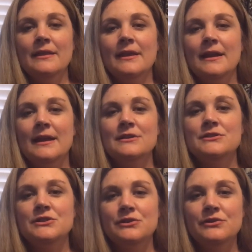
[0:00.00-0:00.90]
that I
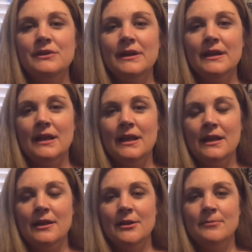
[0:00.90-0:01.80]
do get
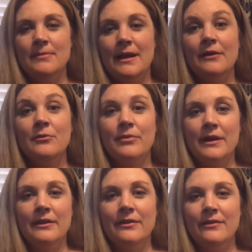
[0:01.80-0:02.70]
out of
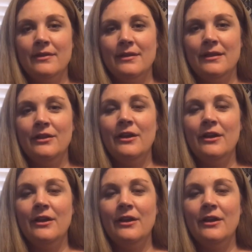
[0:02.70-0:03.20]
breath a